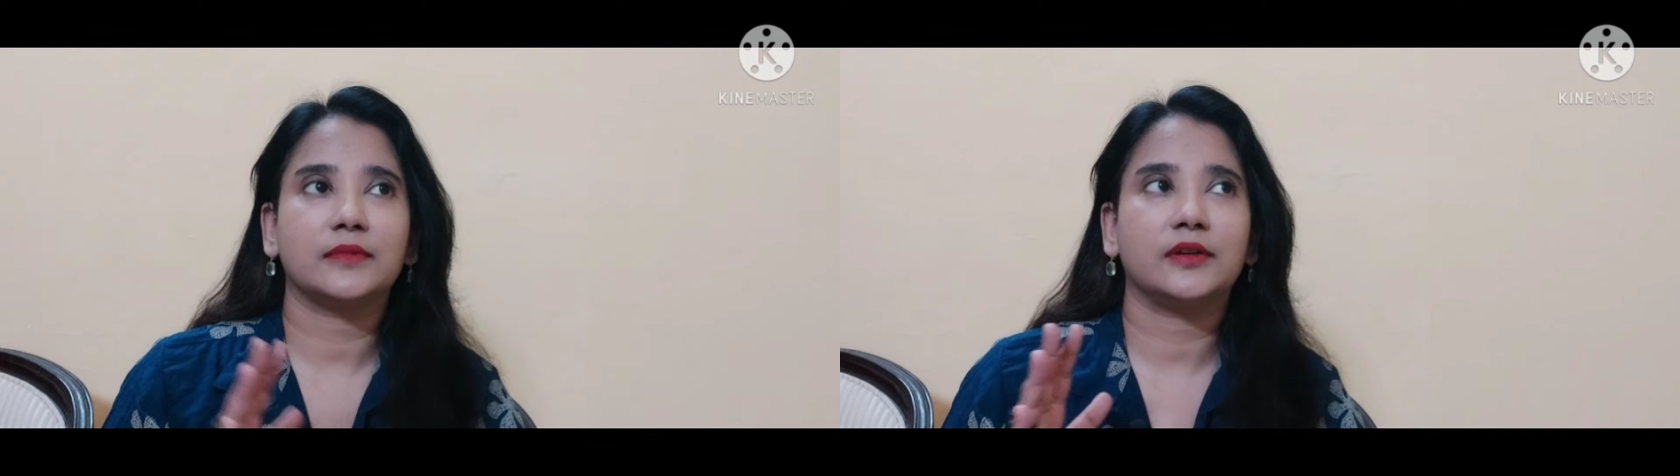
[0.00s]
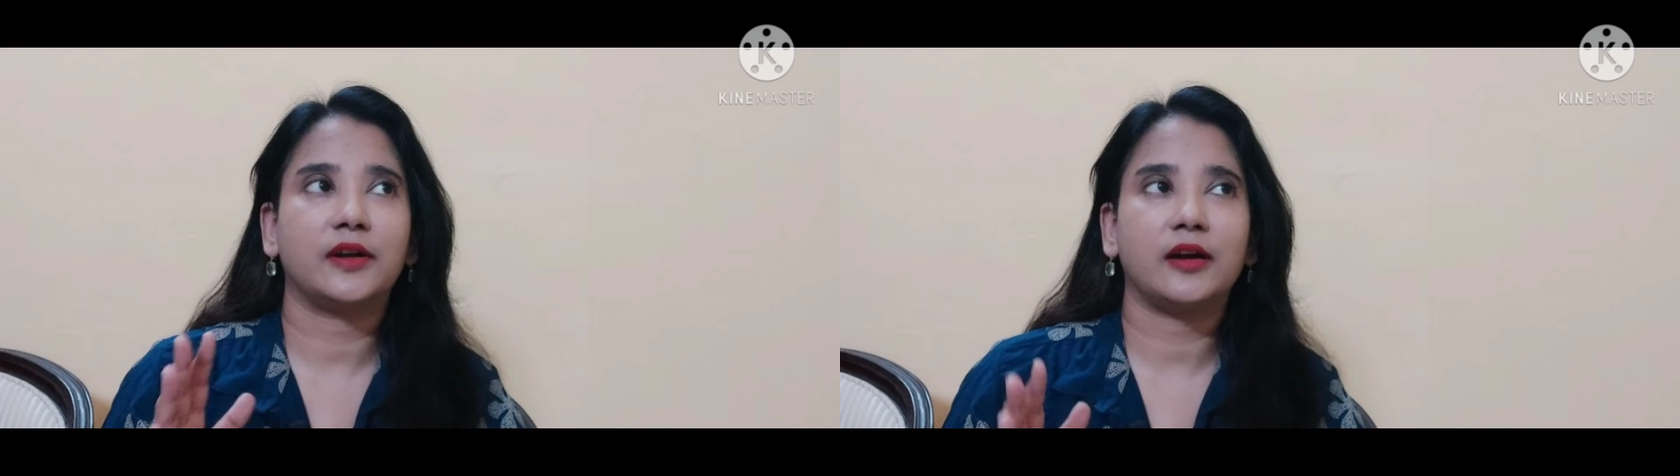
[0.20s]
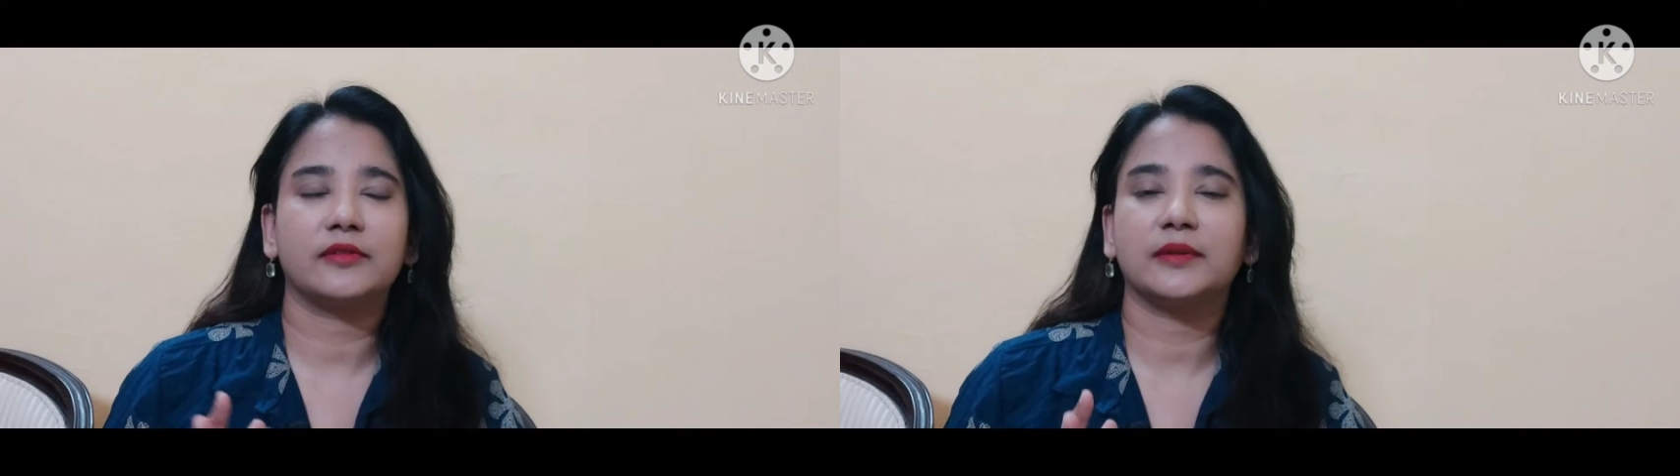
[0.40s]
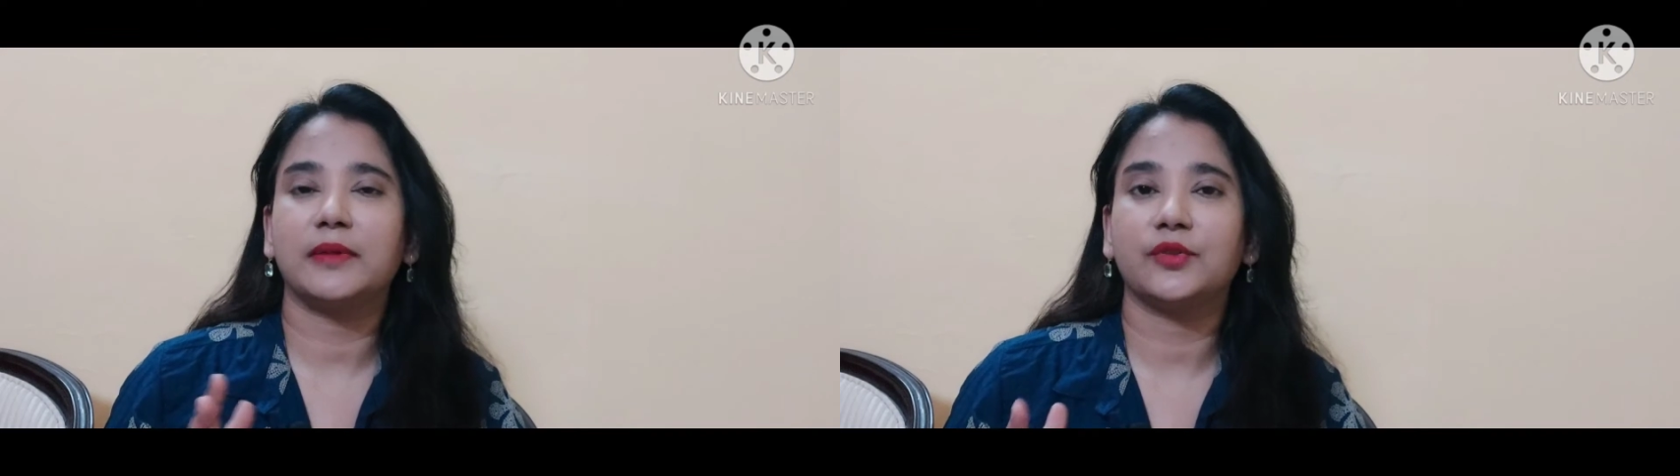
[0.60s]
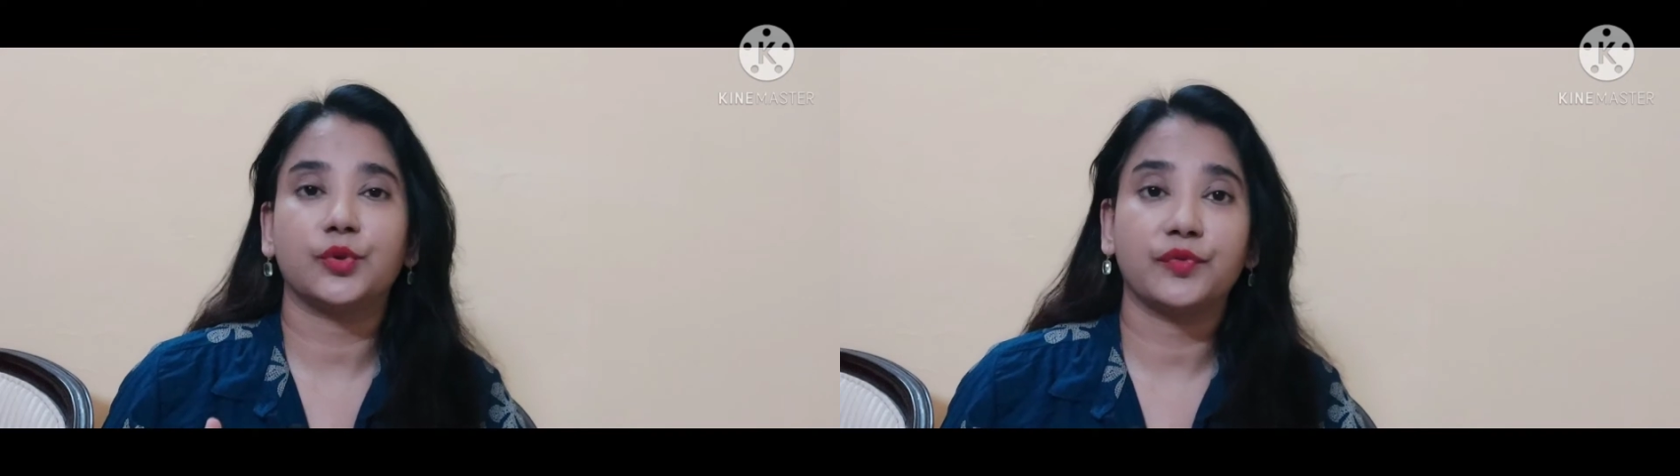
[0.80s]
around the
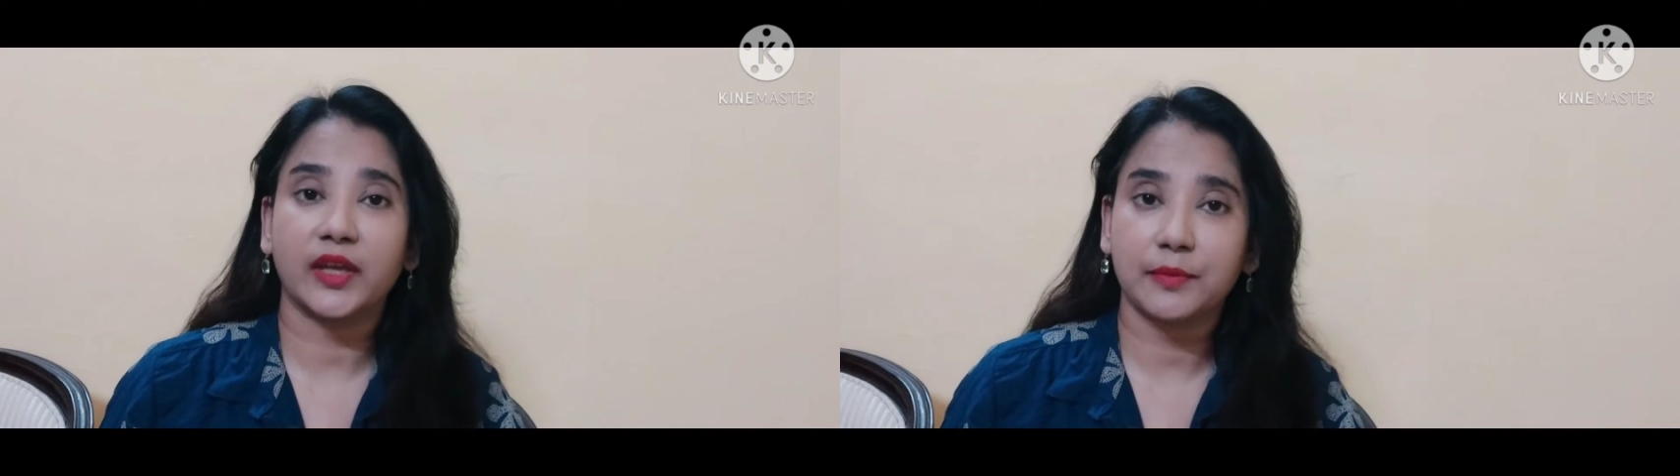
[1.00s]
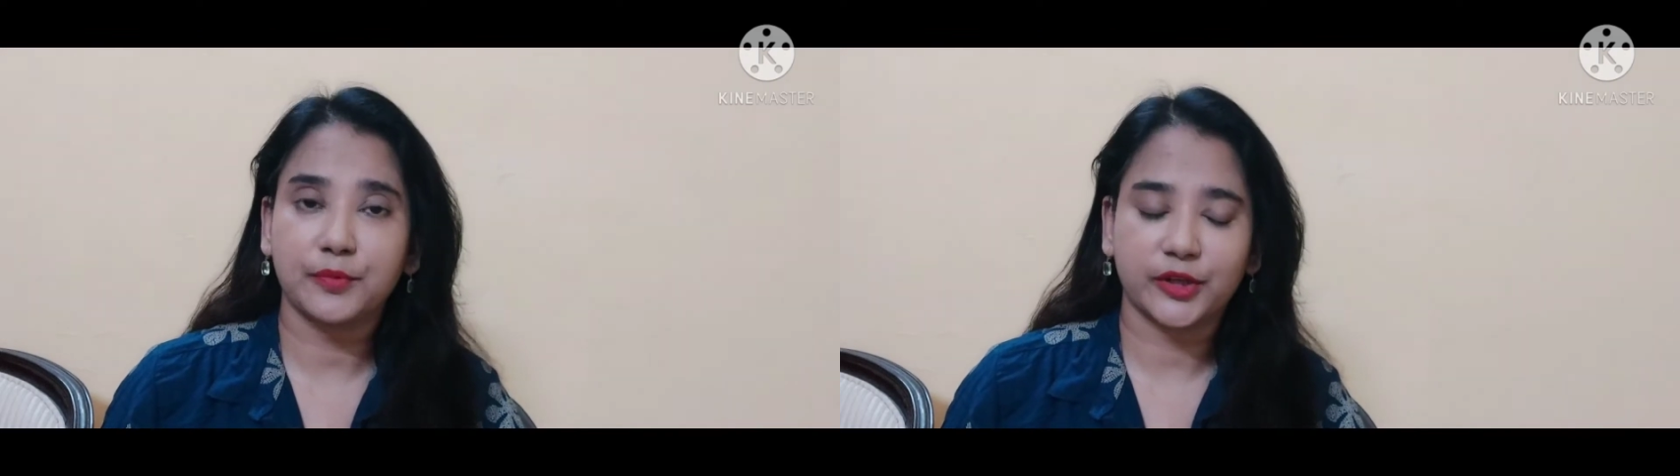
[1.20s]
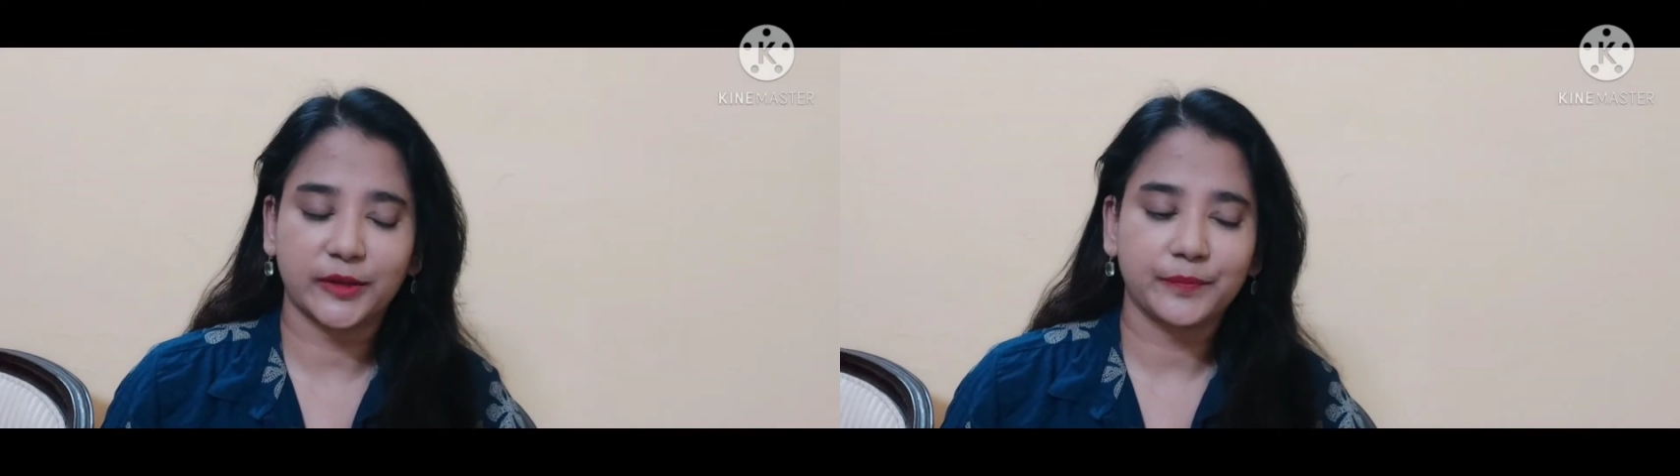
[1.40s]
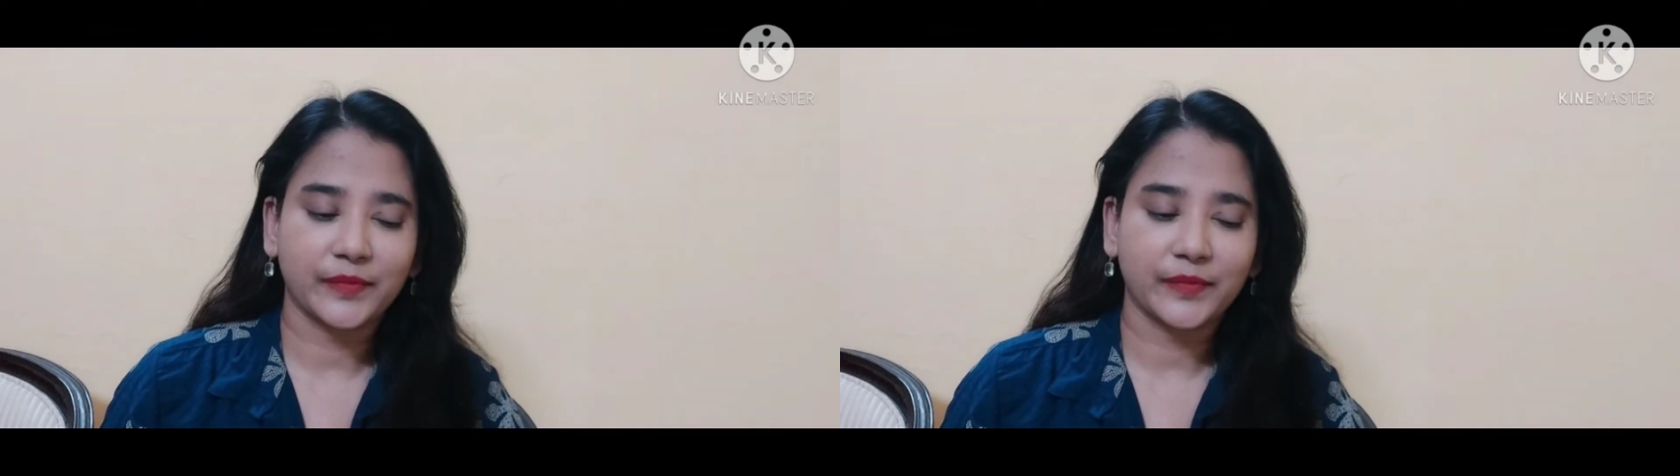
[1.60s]
month of April,